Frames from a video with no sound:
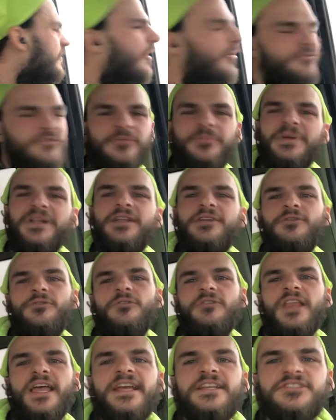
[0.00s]
know, if you've been in a
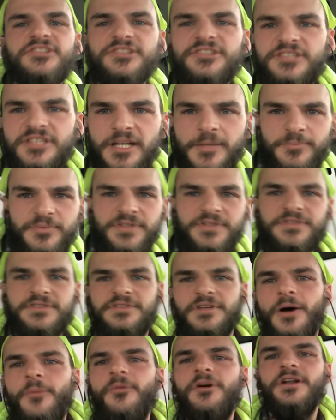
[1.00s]
relationship with
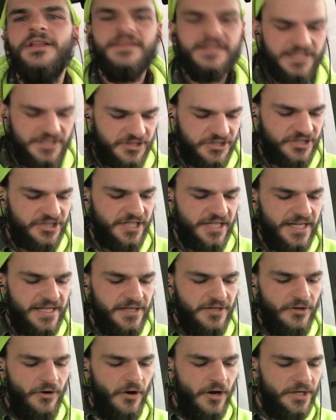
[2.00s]
someone and they
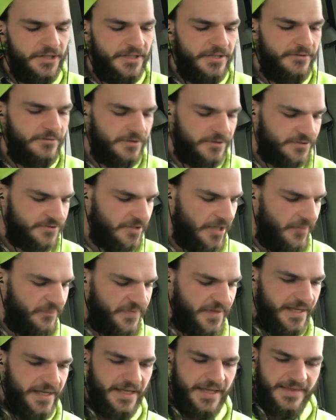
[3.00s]
cheated on you or
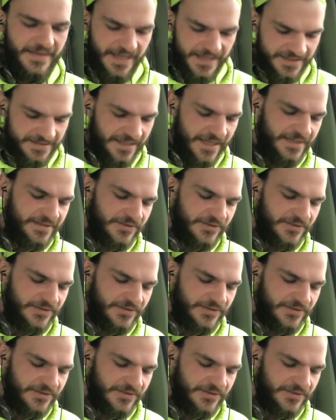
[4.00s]
something, and they say,